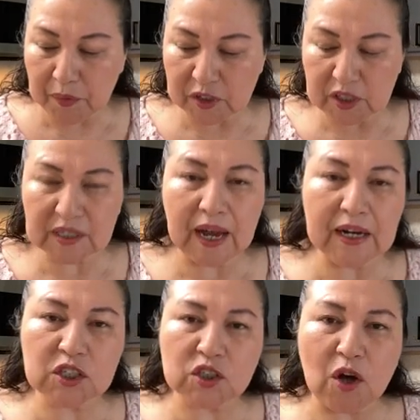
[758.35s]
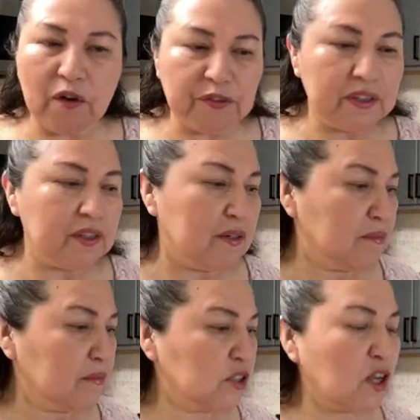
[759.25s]
or just kind of soften
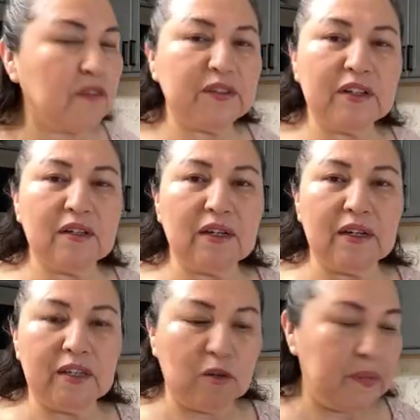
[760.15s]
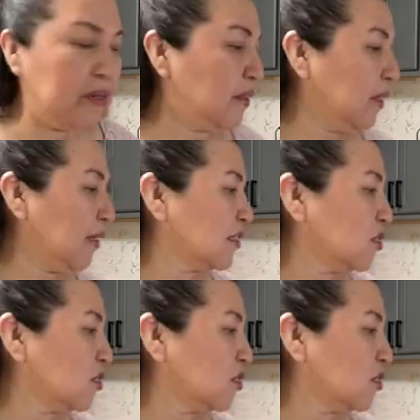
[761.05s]
them. Soften a little bit. They get